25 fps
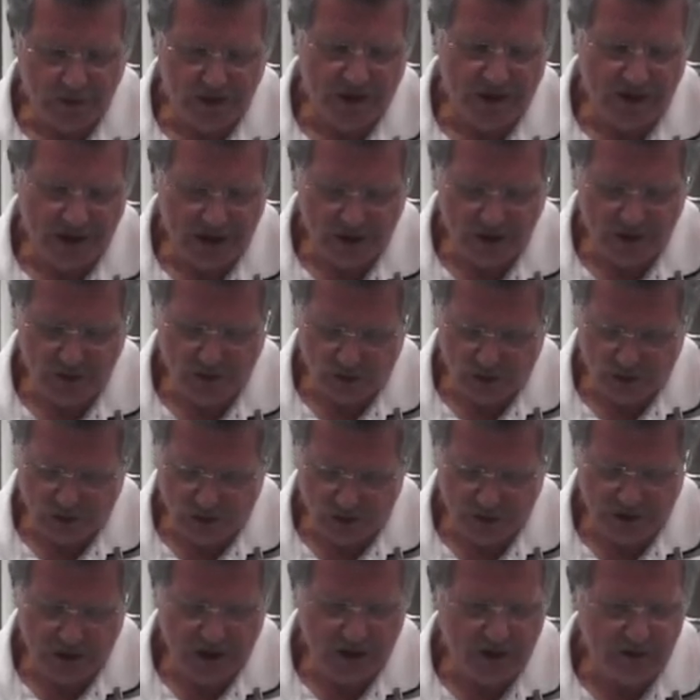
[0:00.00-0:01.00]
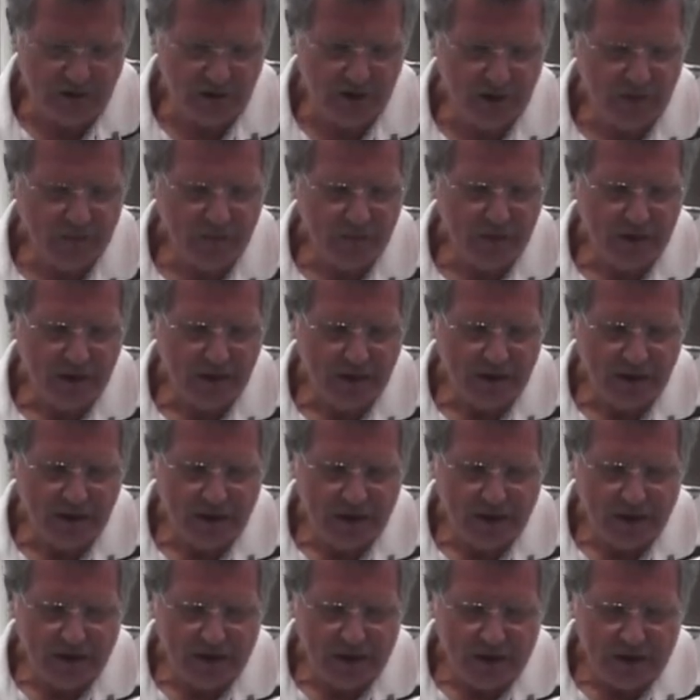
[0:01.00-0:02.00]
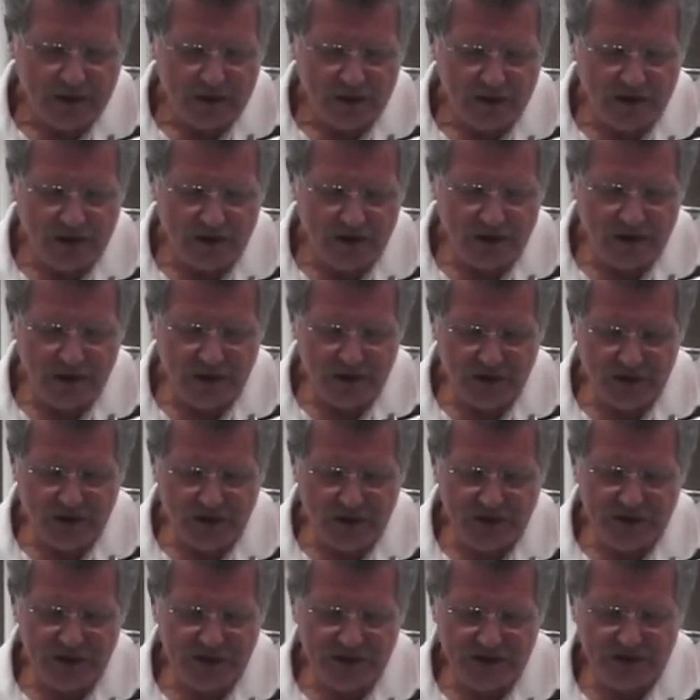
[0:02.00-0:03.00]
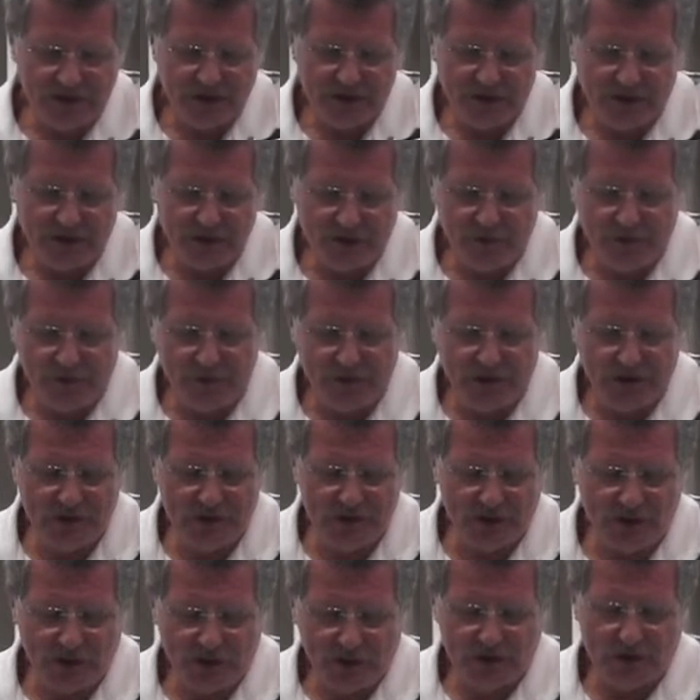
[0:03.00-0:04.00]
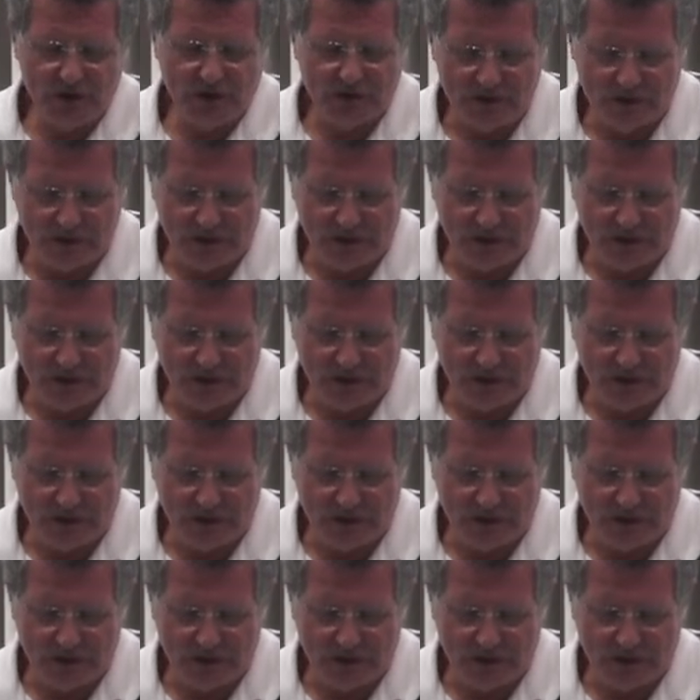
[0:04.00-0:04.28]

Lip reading: enhanced oil recovery. Here it is the bilge